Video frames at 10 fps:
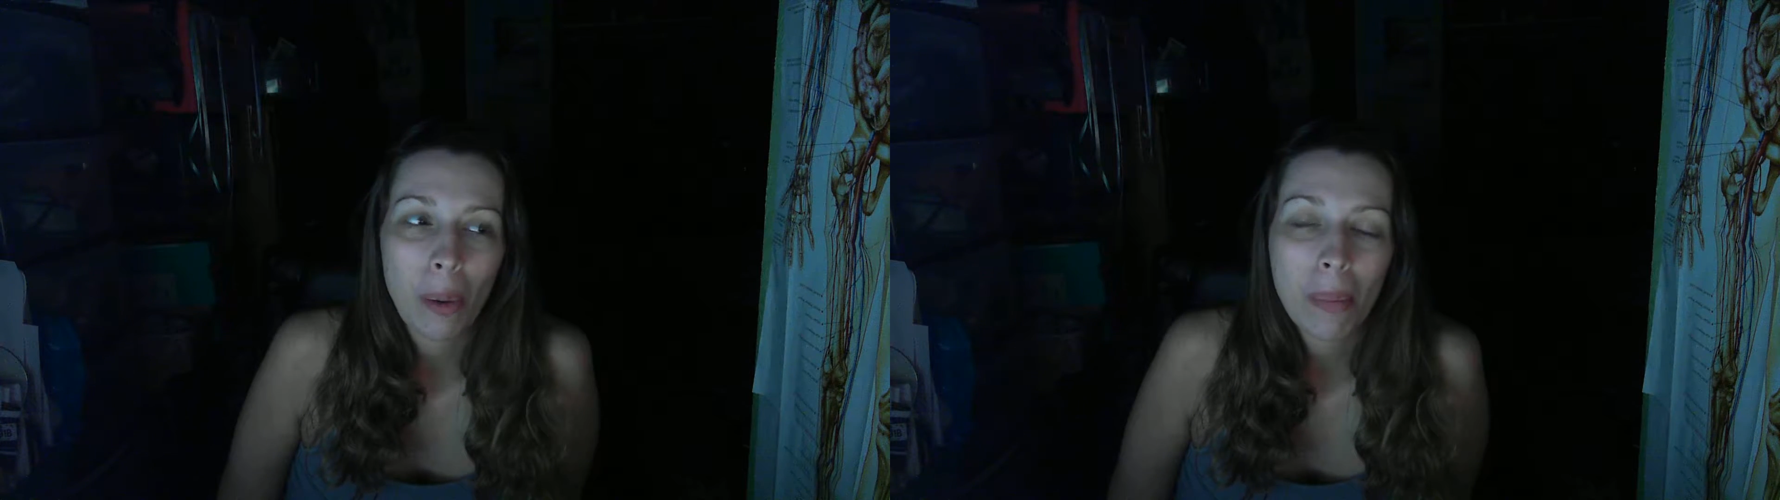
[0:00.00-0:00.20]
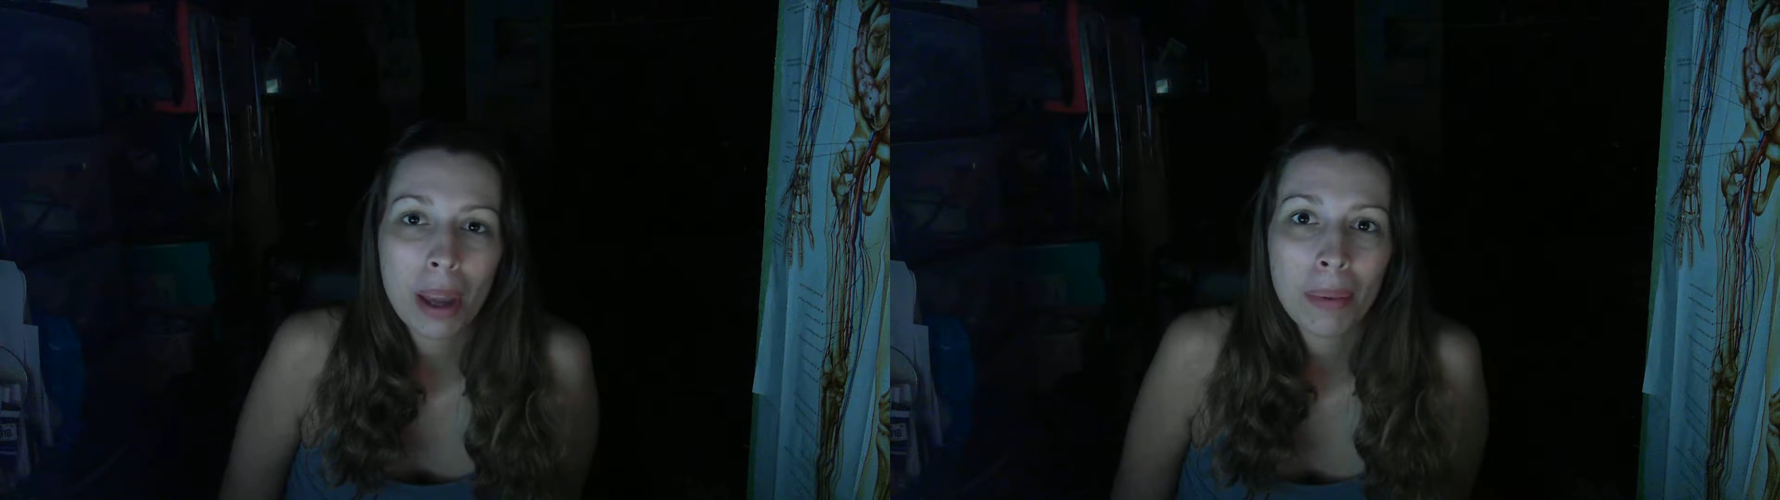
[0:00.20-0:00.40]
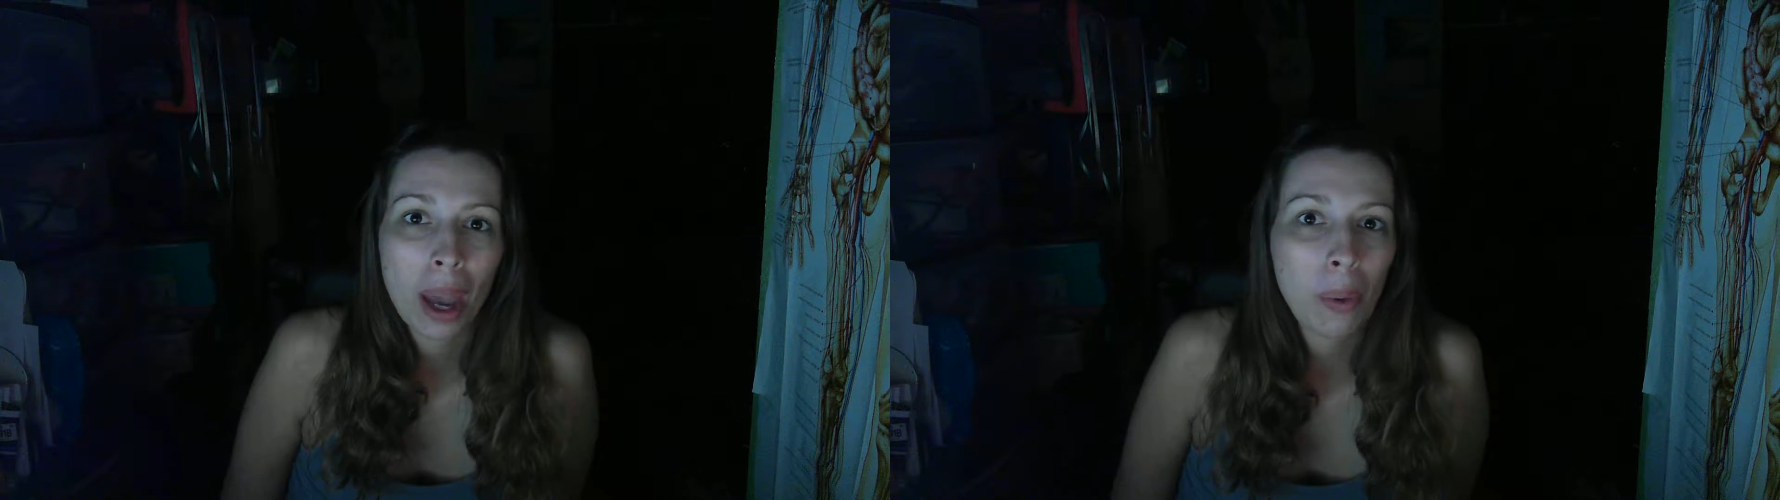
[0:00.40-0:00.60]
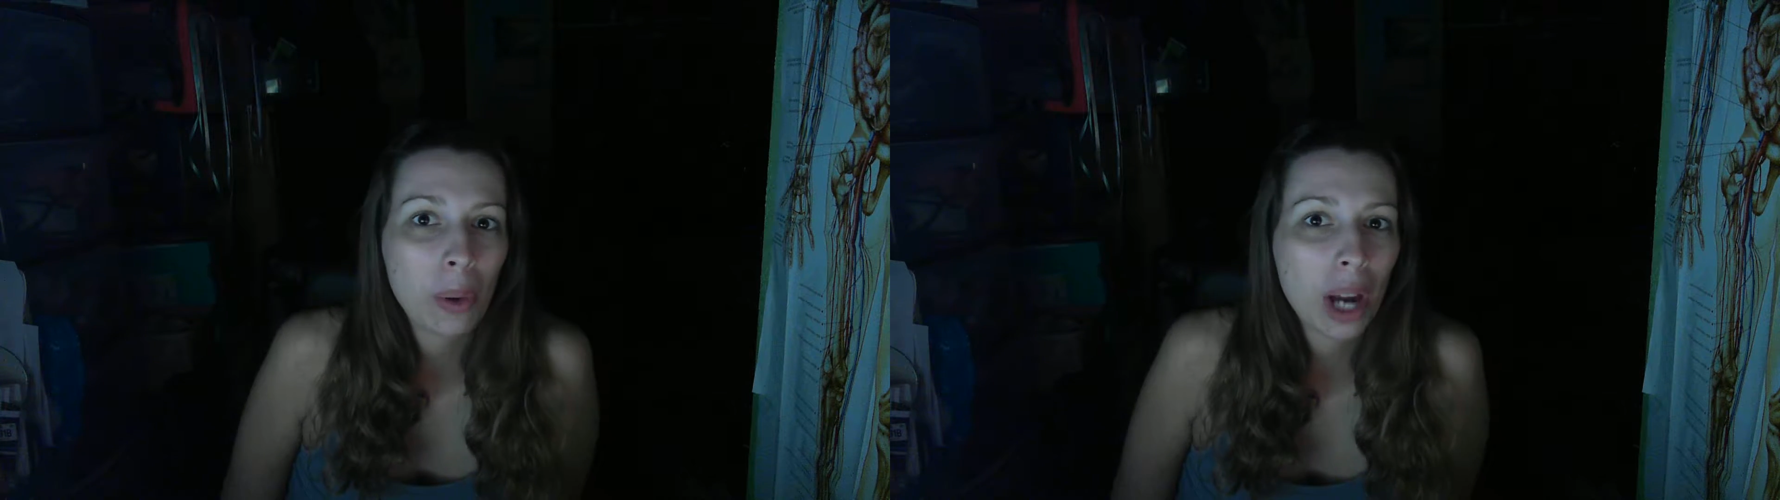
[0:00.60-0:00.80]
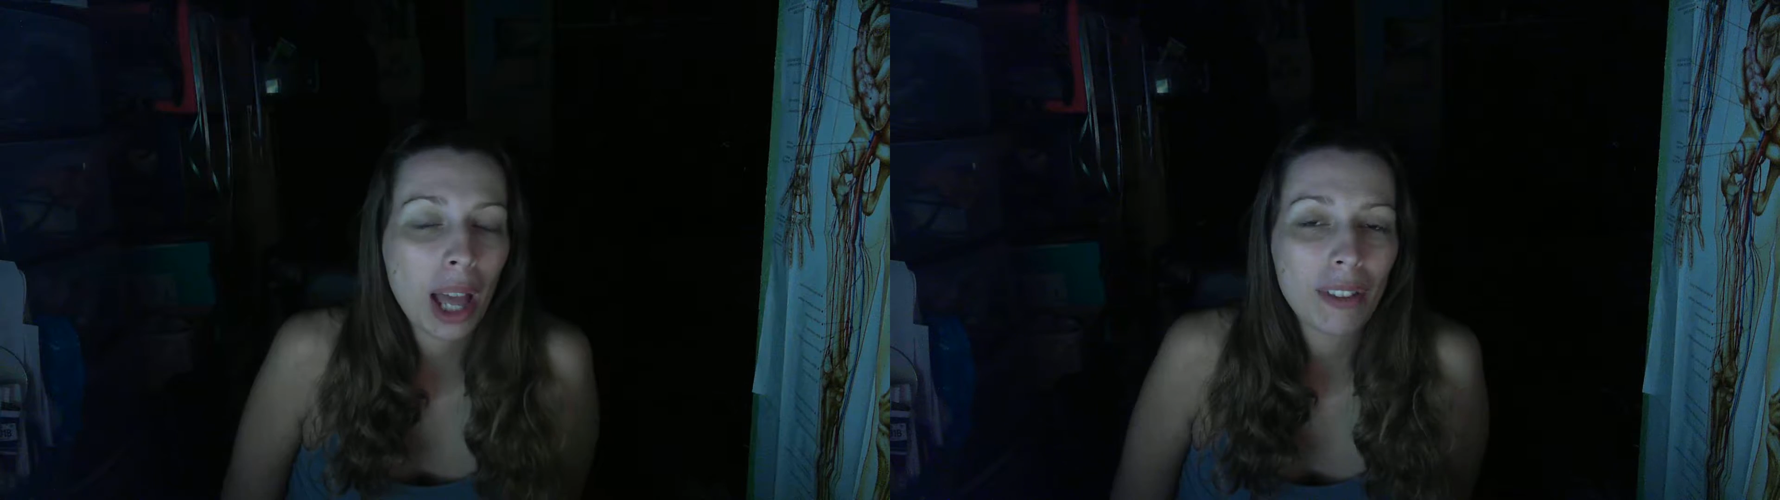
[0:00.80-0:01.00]
maybe I
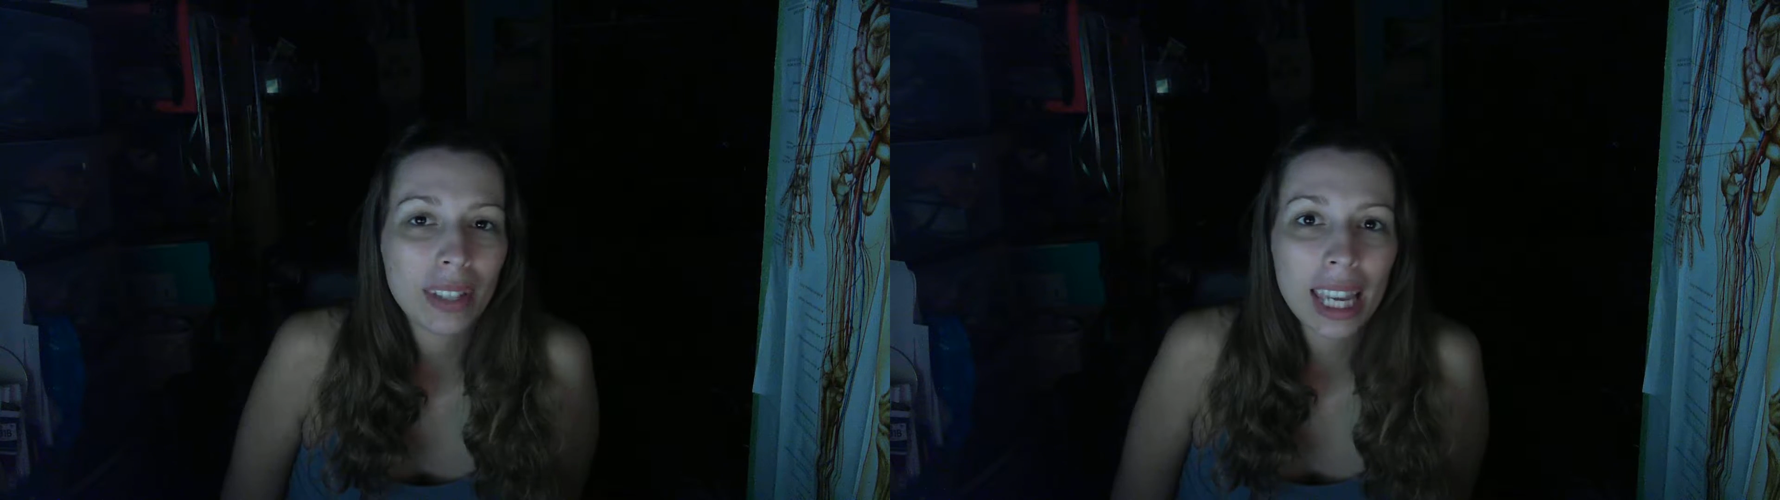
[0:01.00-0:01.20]
won't have